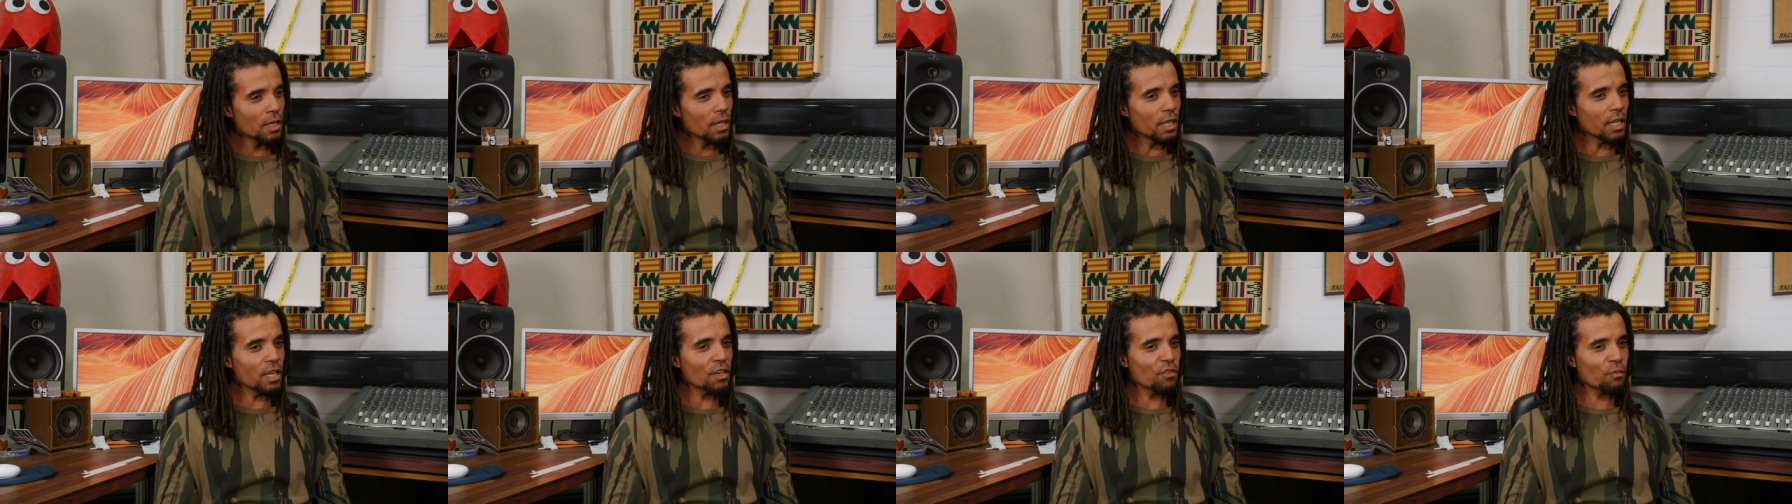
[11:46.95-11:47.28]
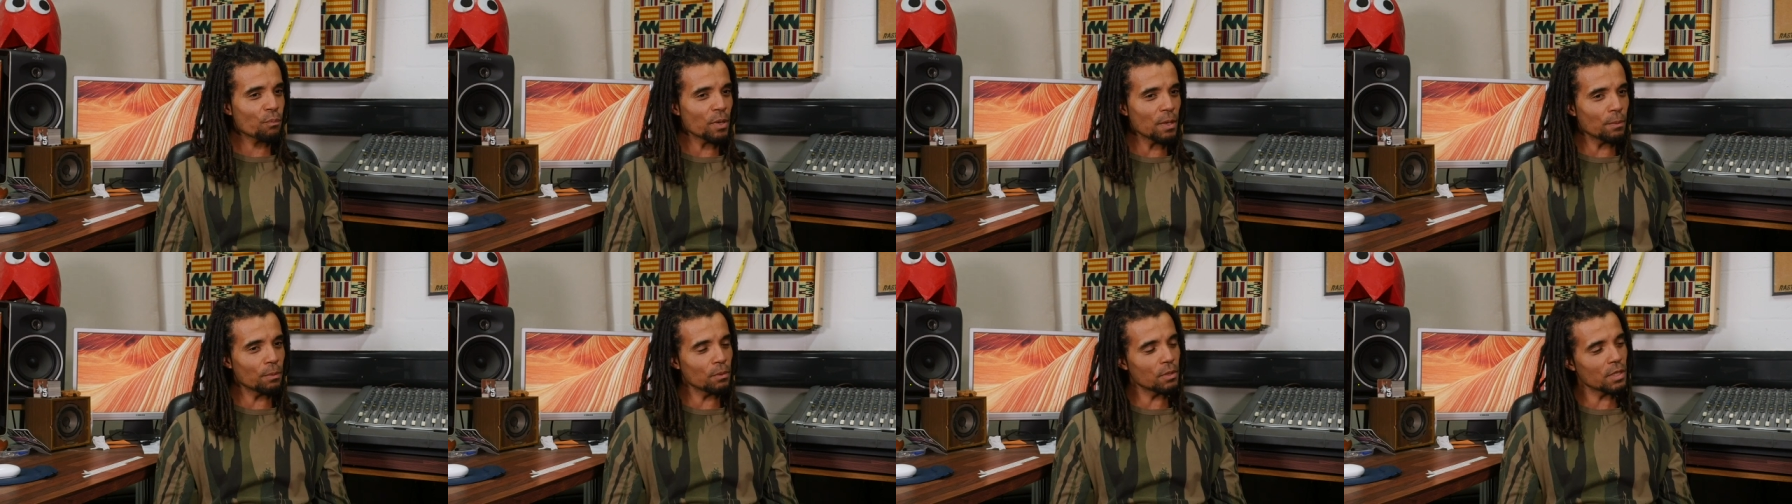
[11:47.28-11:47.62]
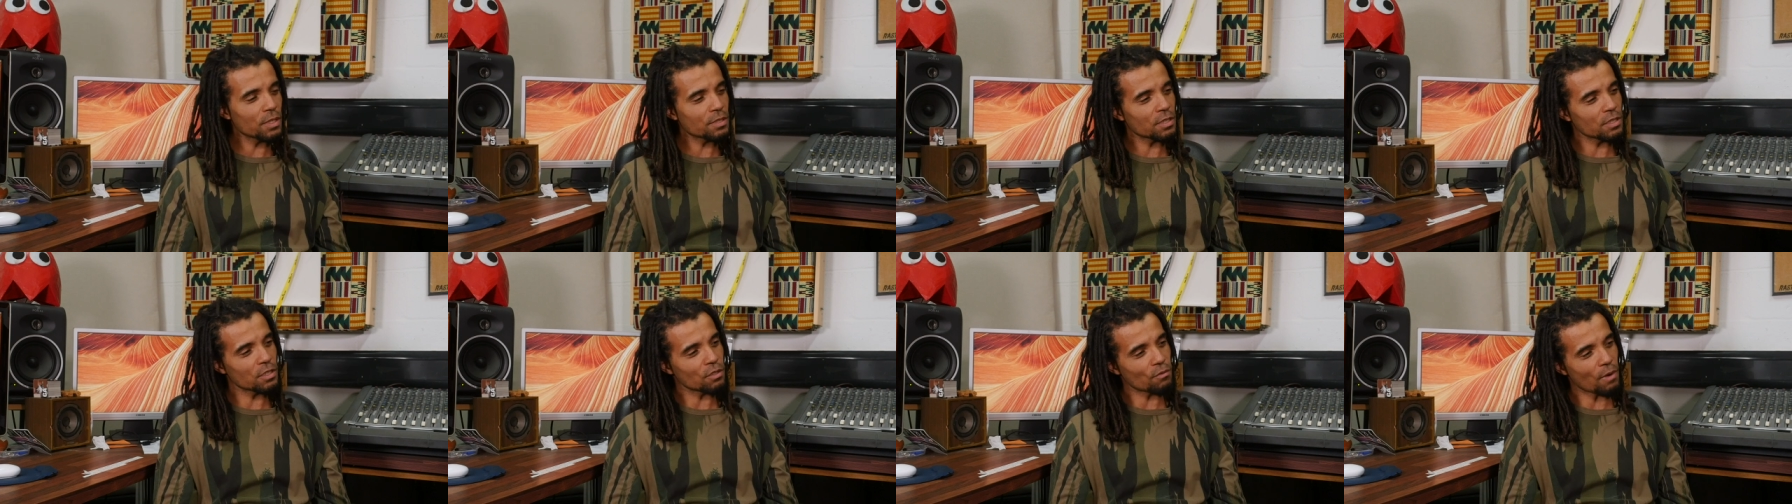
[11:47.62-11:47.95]
If people
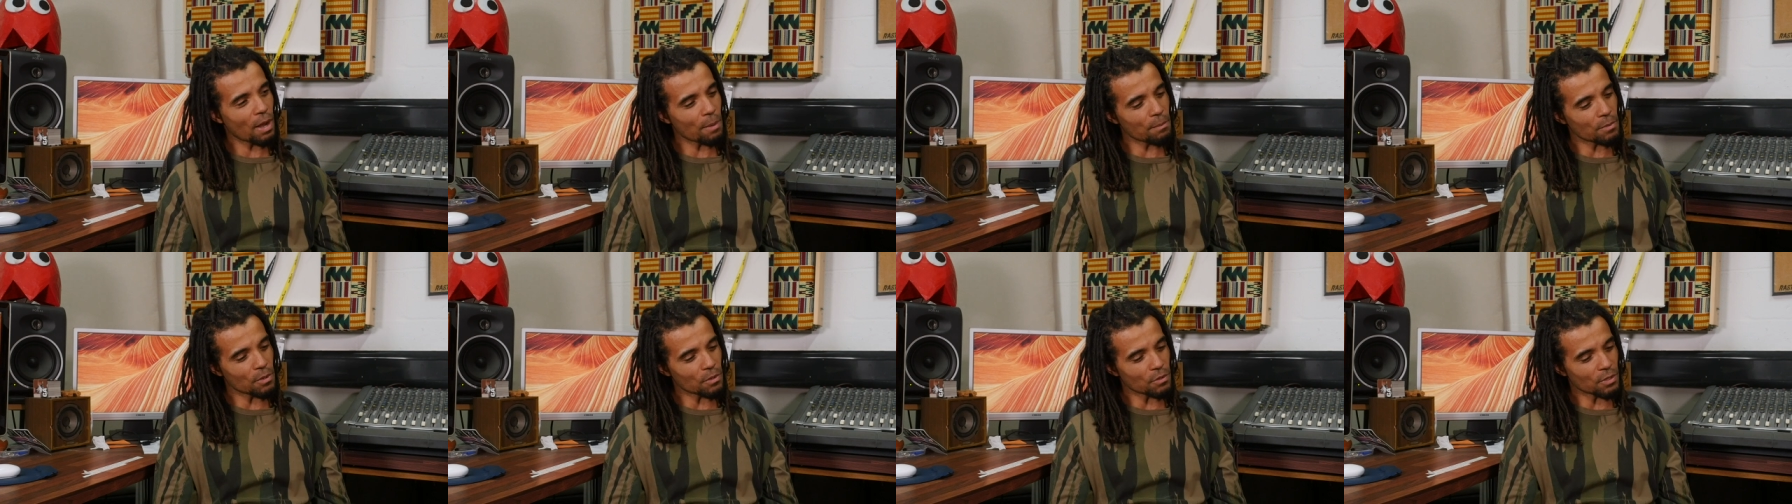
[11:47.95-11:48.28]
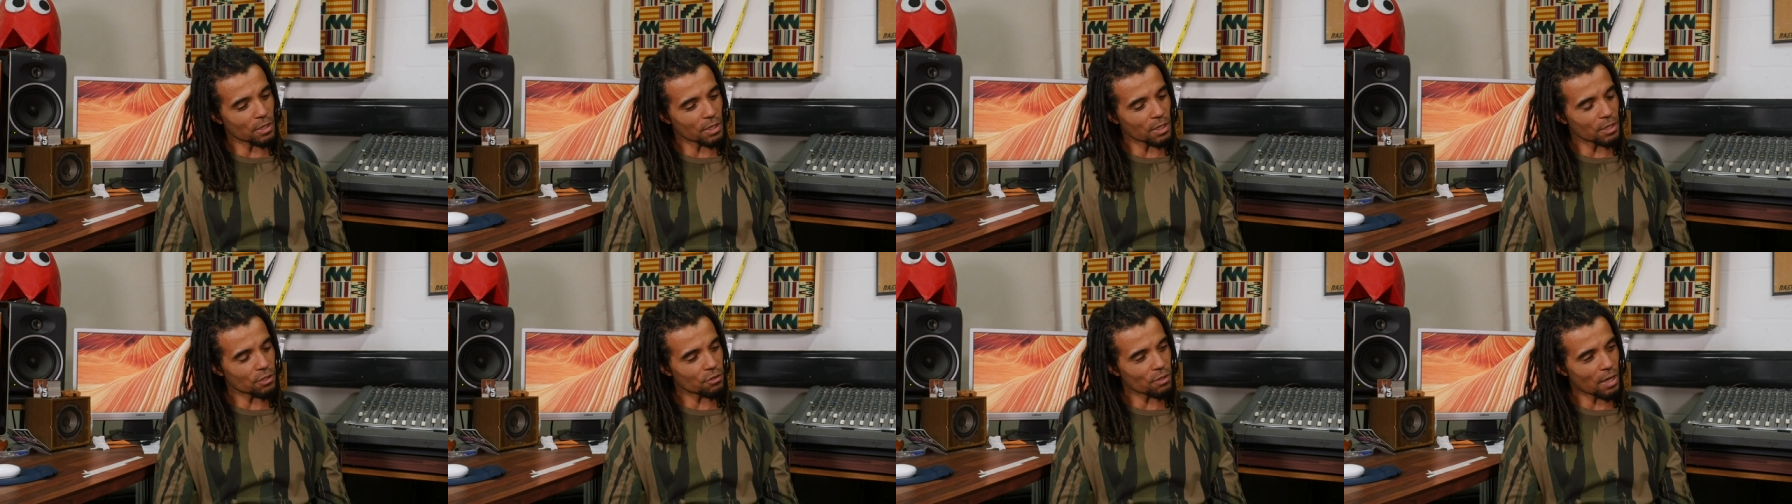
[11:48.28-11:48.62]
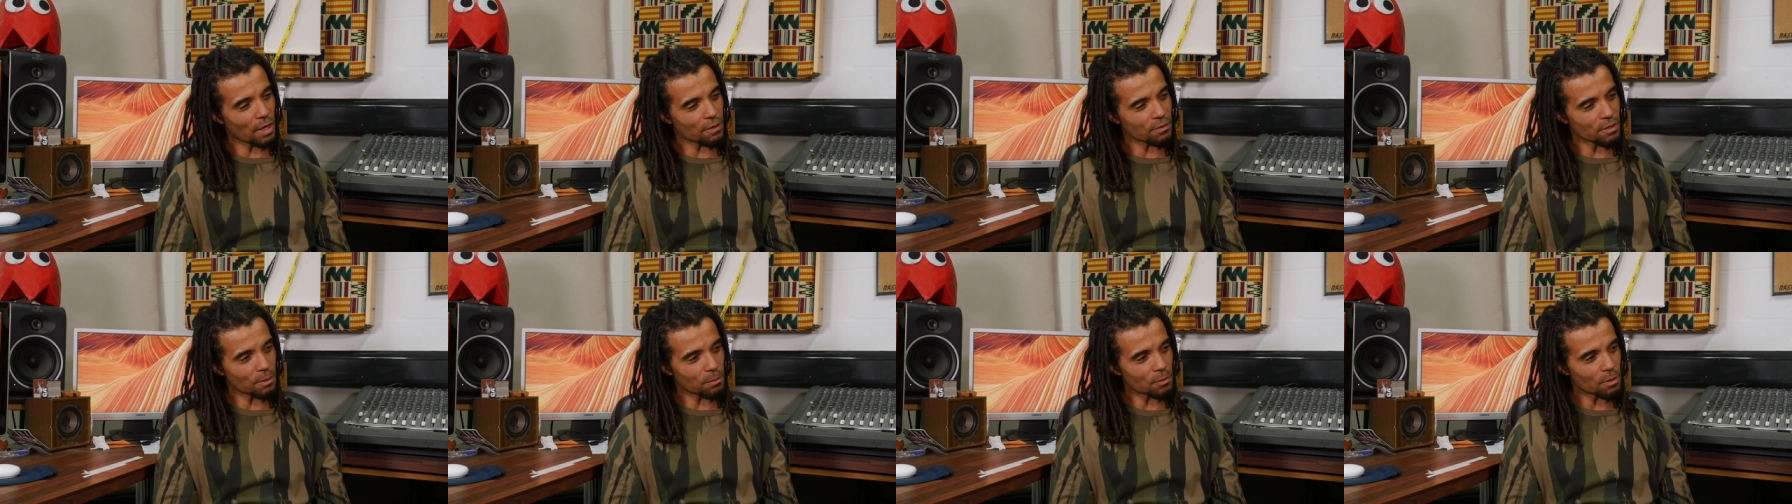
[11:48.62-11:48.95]
listen to rap music and it
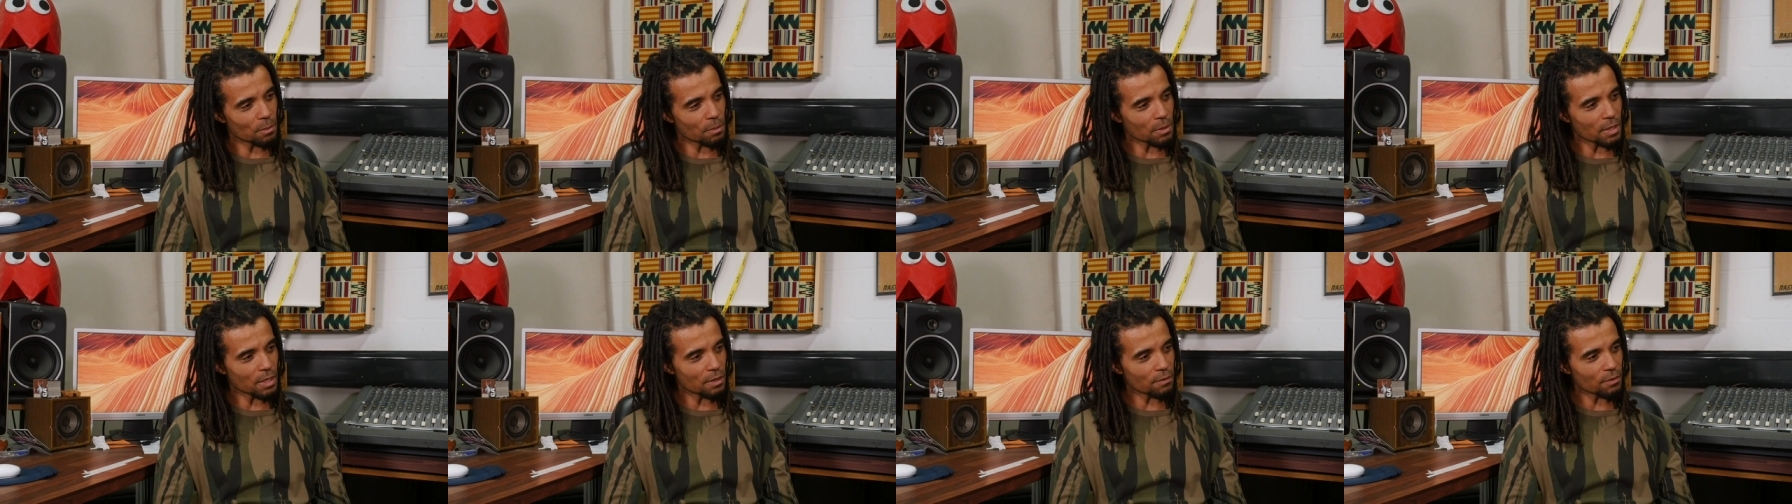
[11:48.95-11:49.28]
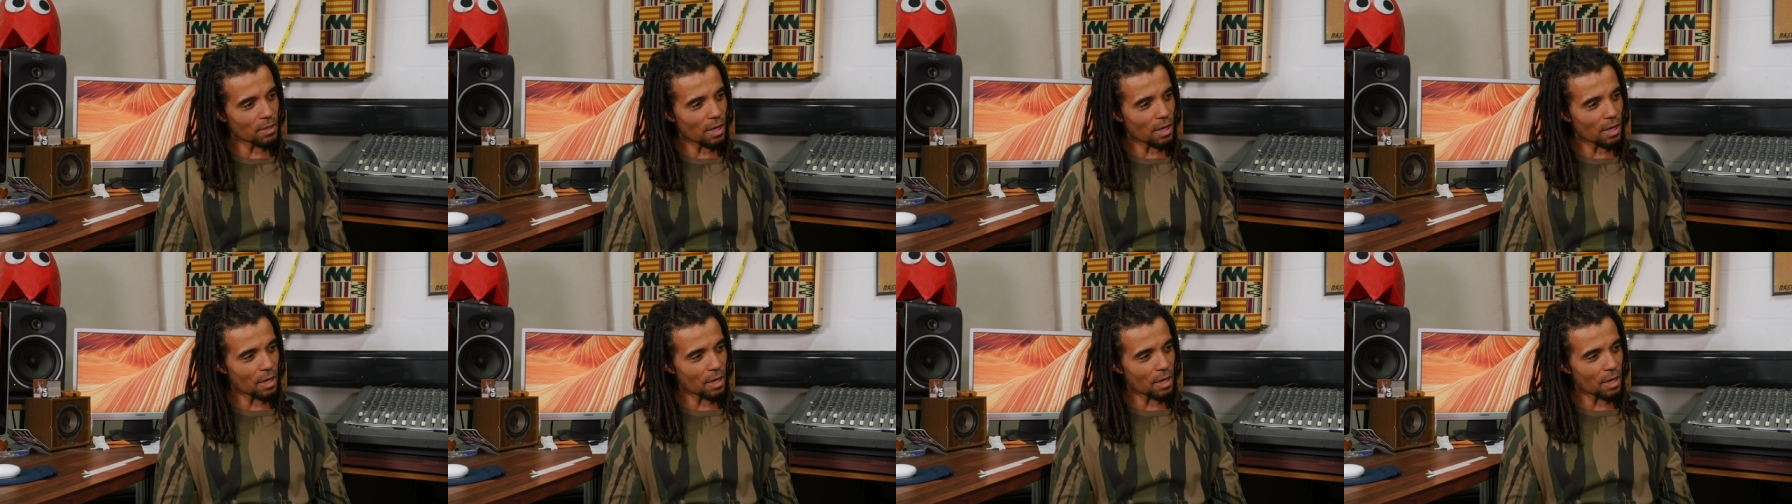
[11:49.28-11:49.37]
drives them to believe